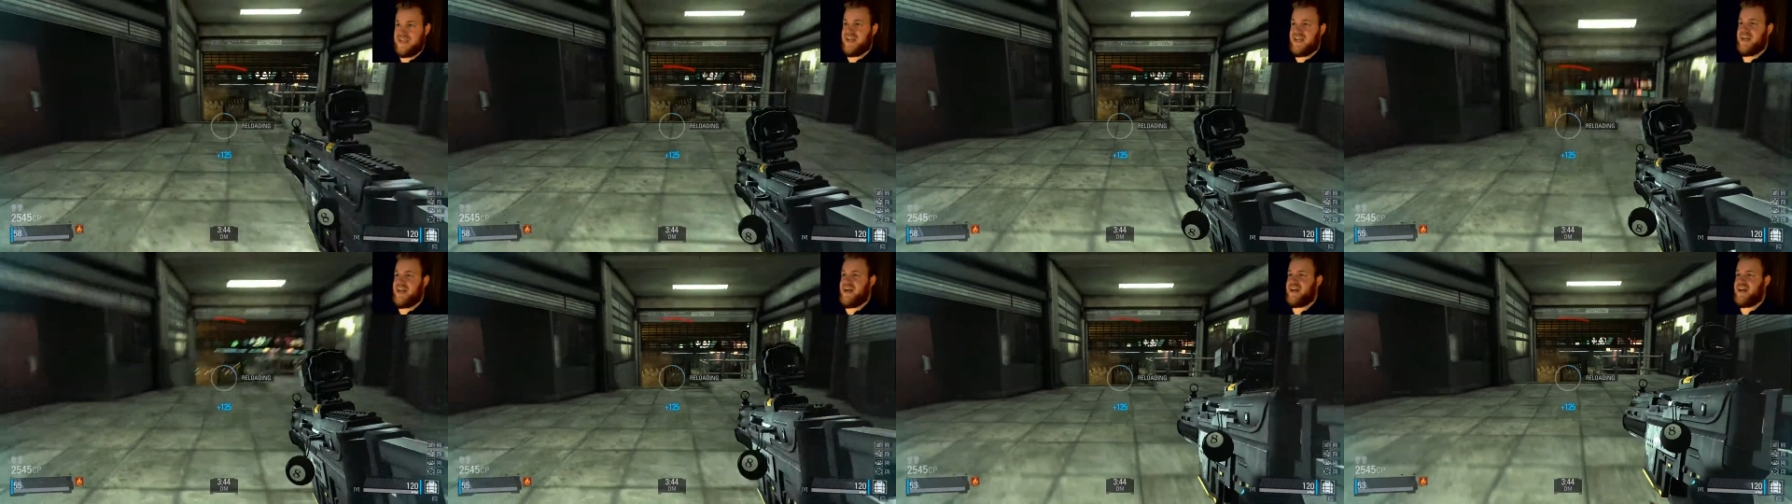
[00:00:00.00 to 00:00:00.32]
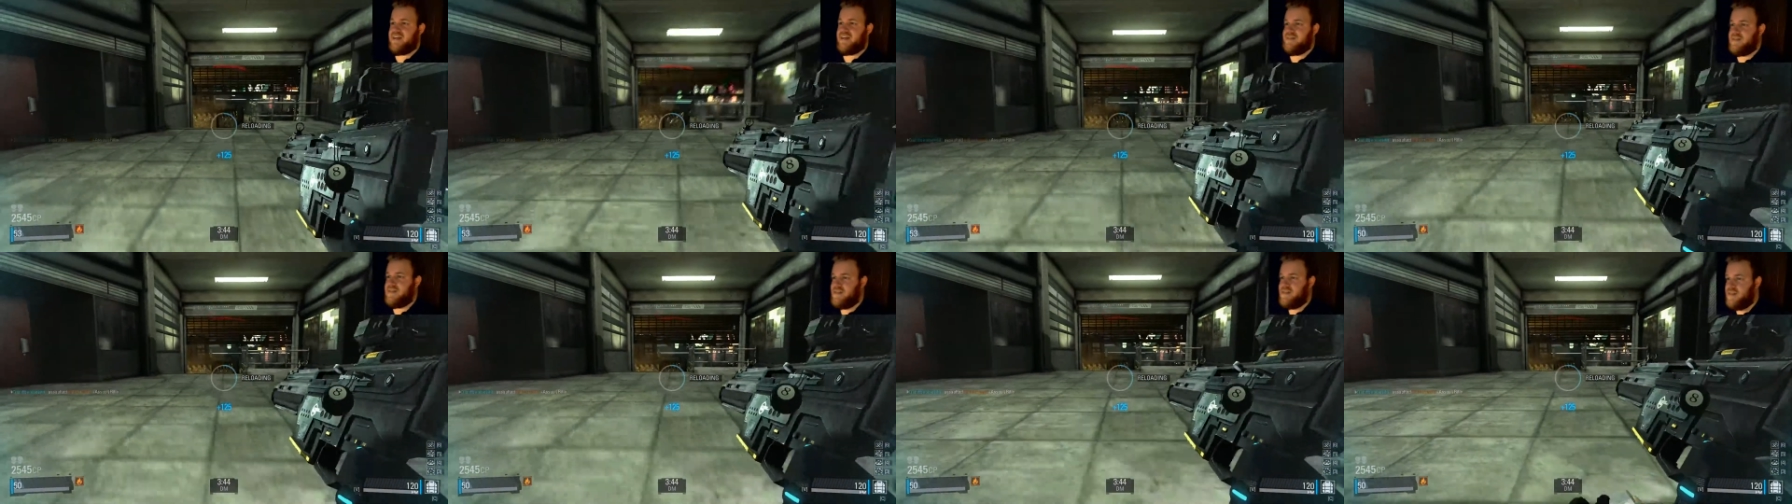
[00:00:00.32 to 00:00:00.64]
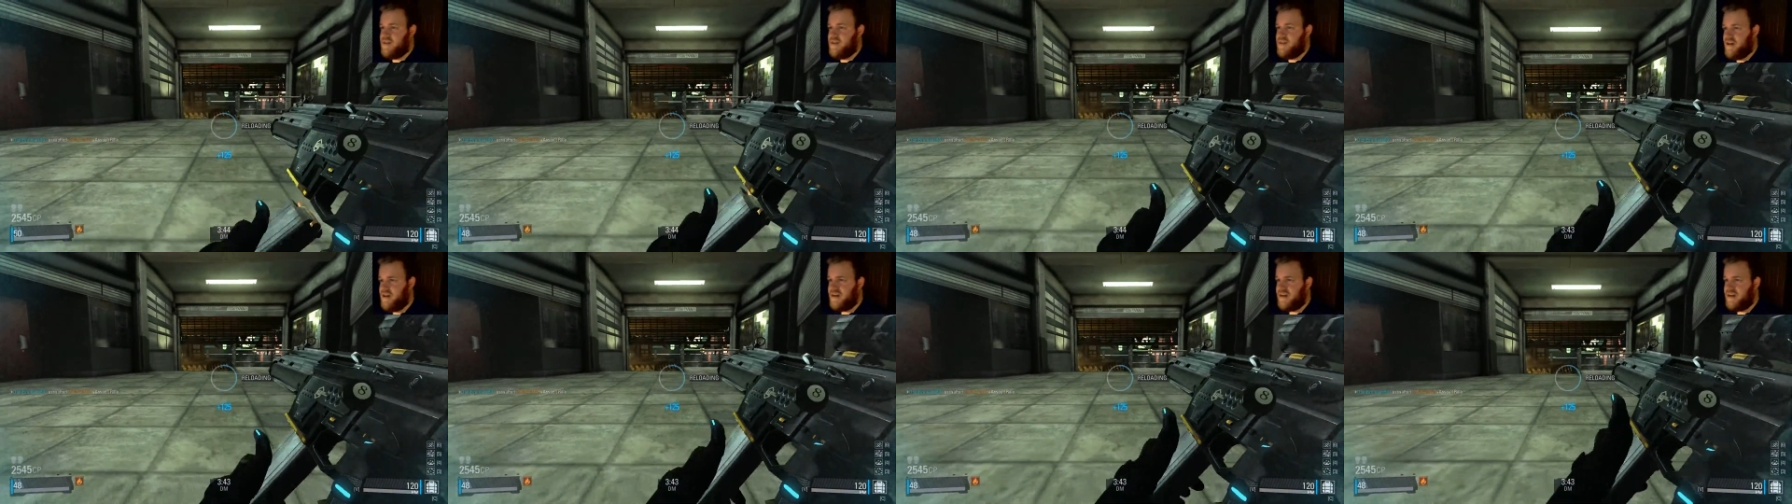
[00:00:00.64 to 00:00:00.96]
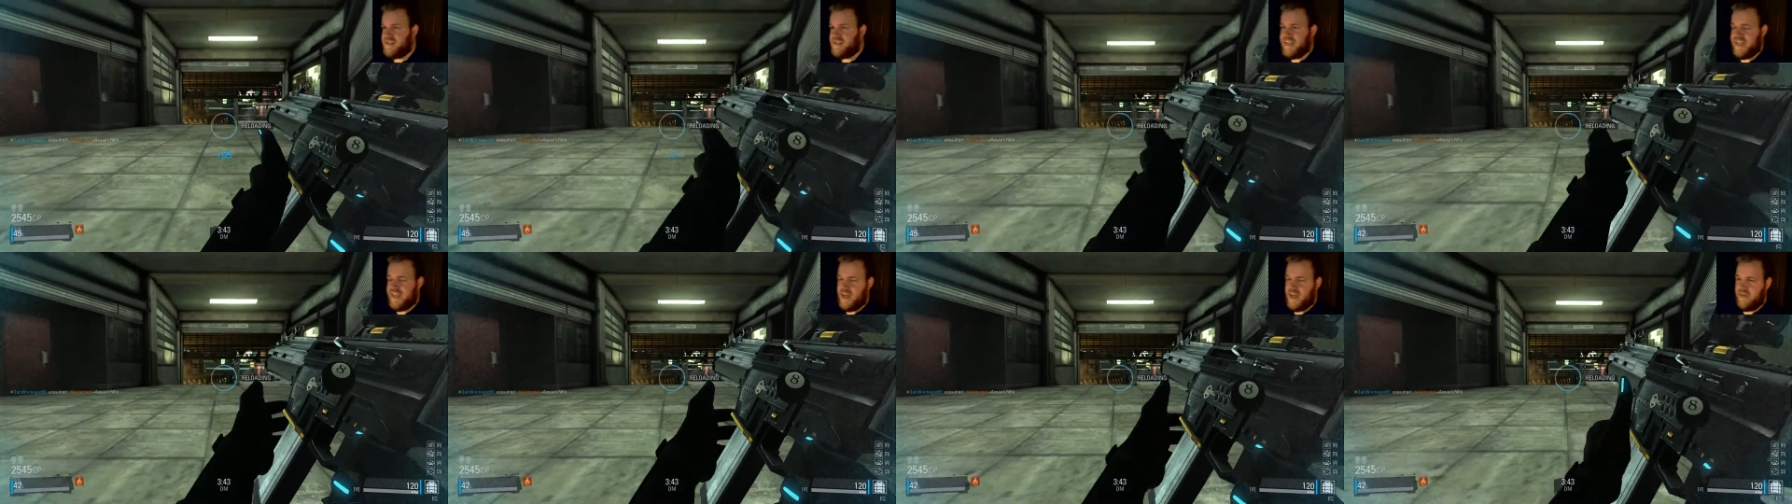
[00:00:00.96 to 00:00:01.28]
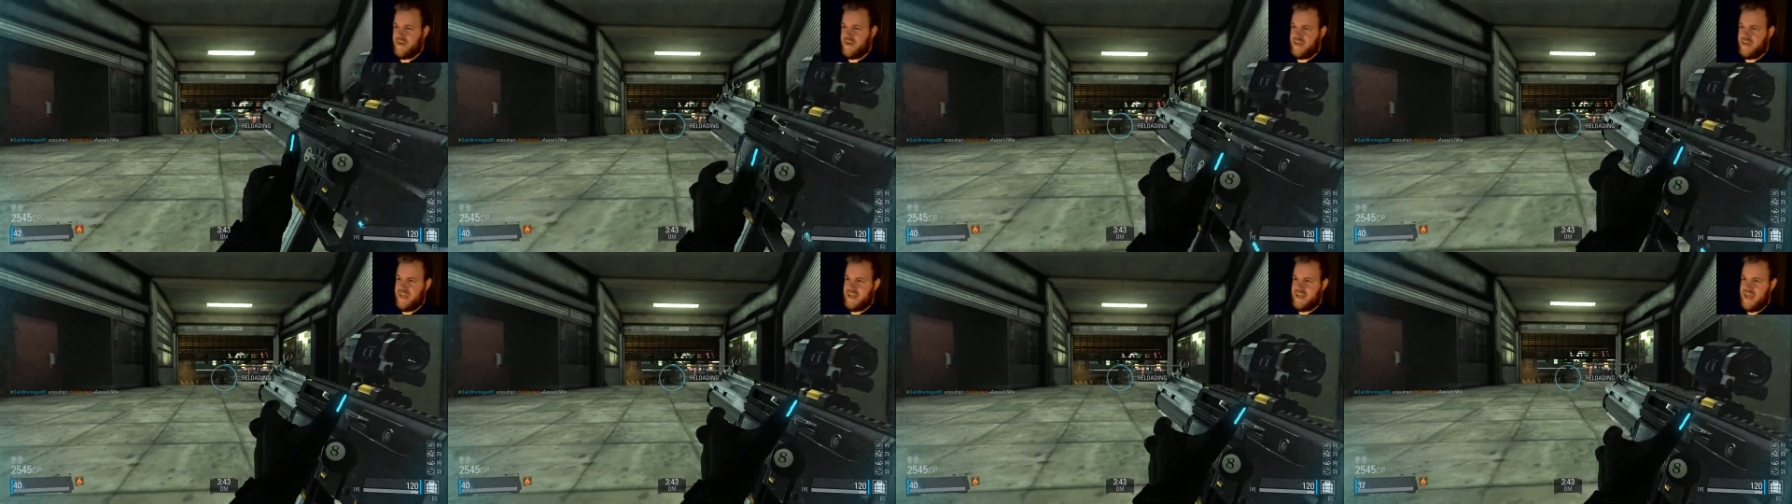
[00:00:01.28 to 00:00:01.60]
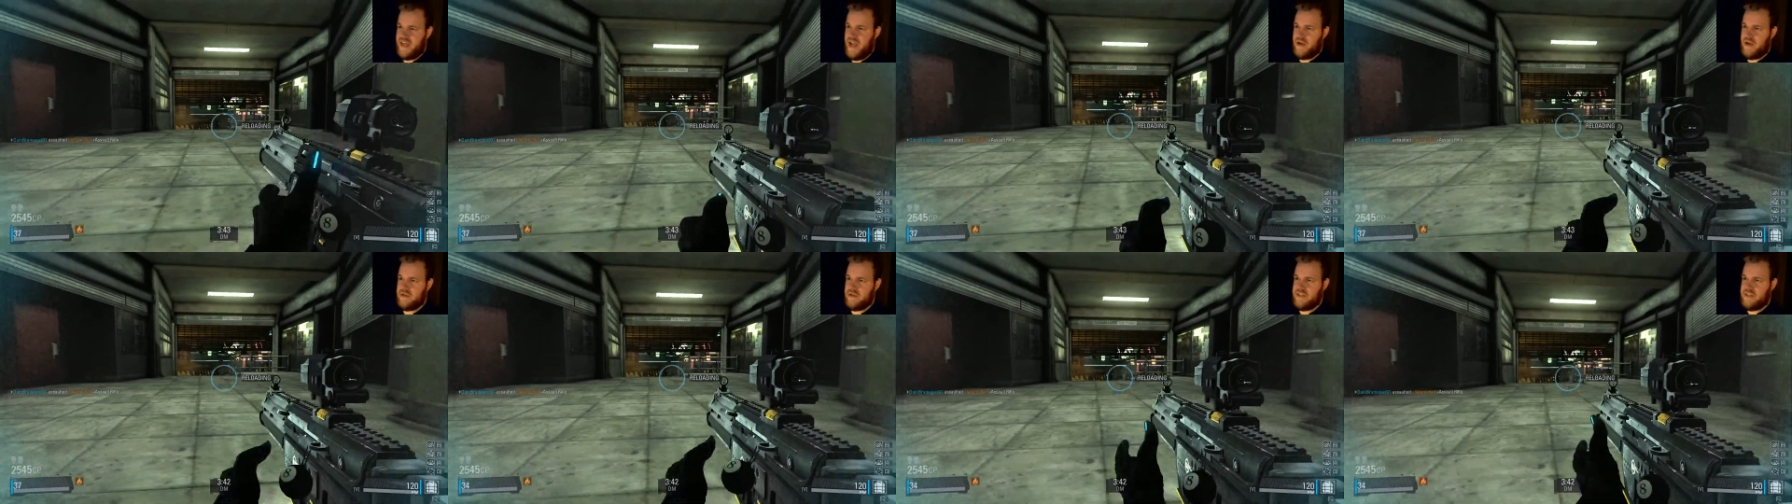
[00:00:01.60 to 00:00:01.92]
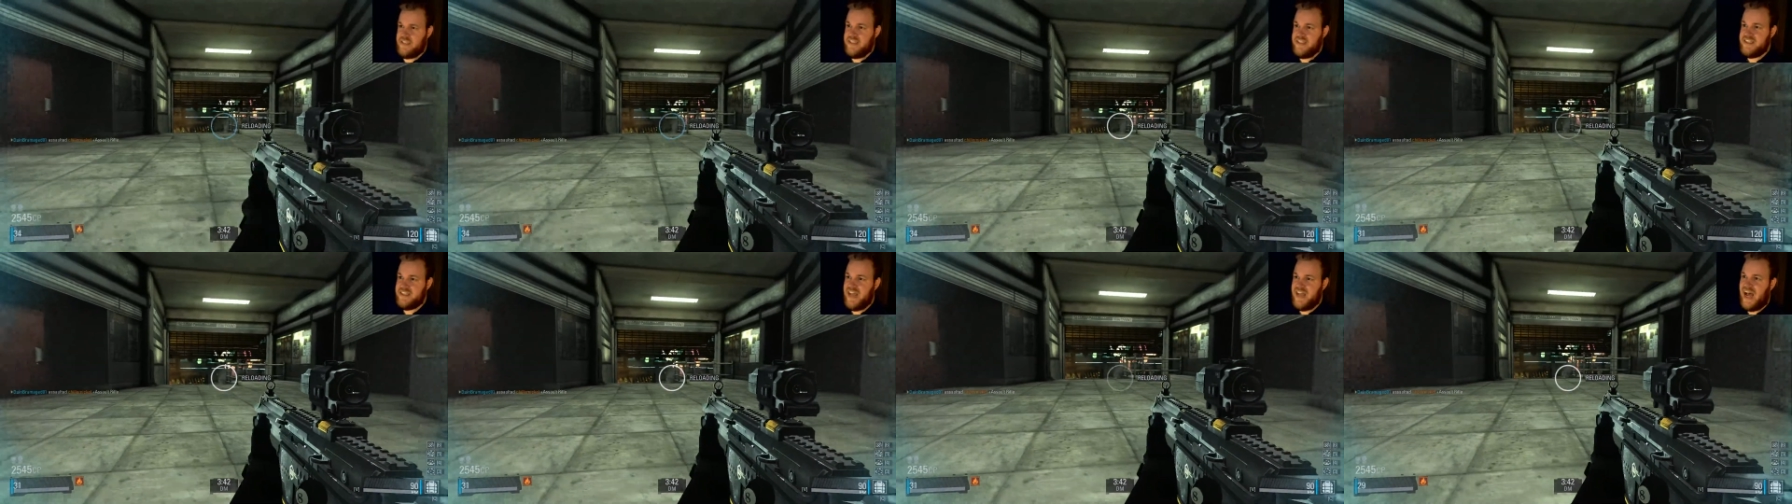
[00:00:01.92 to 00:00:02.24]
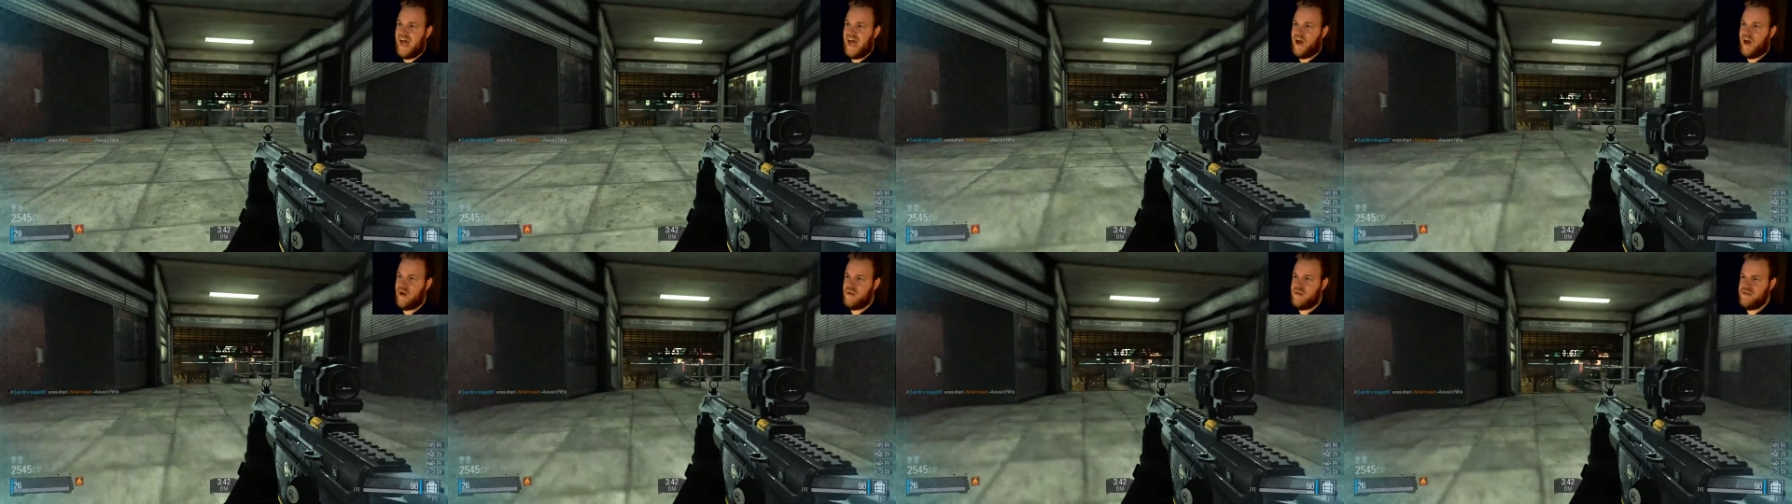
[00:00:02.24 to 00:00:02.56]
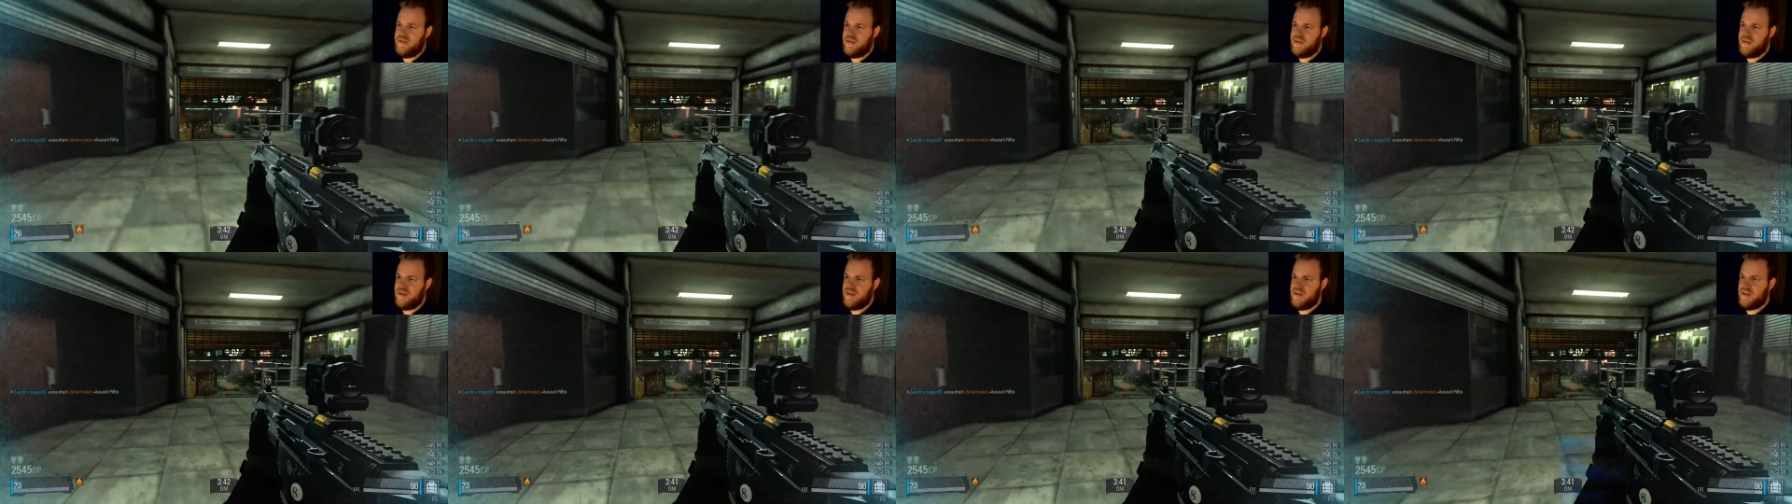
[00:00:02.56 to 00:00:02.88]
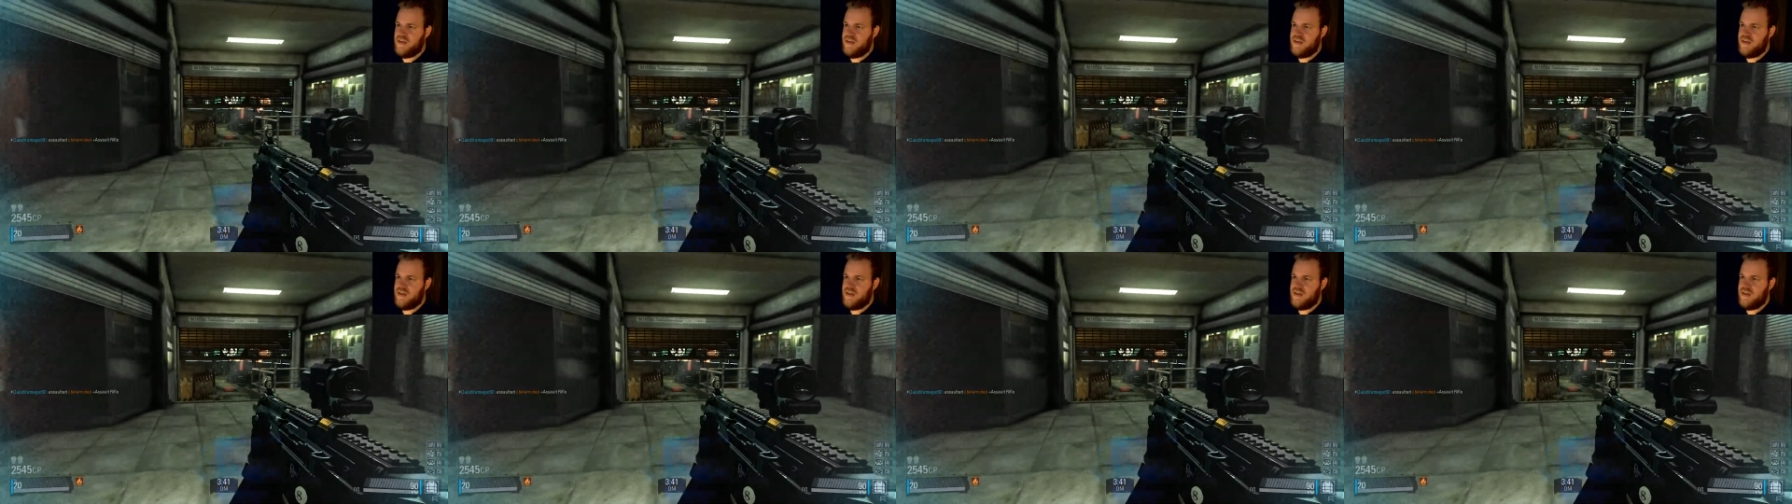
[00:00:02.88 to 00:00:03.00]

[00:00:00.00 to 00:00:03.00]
Ah! Oh, take cover! Get down! Get down!